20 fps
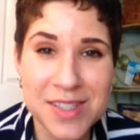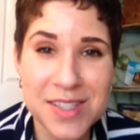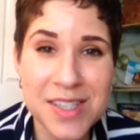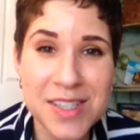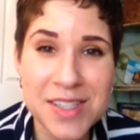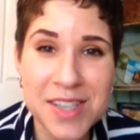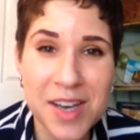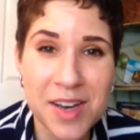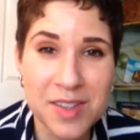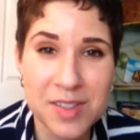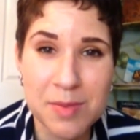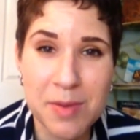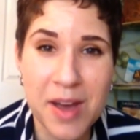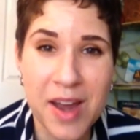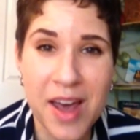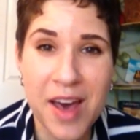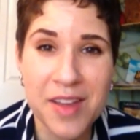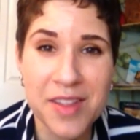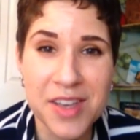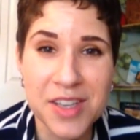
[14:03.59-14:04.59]
details about
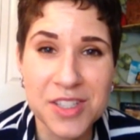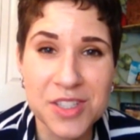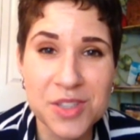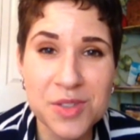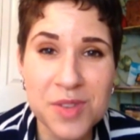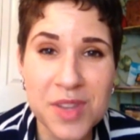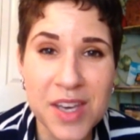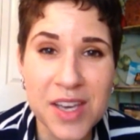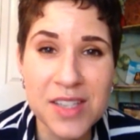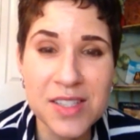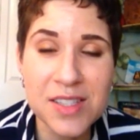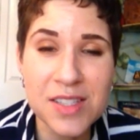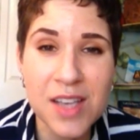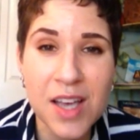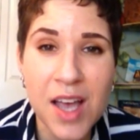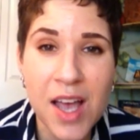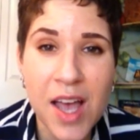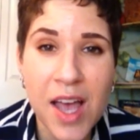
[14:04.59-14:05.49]
how they do this.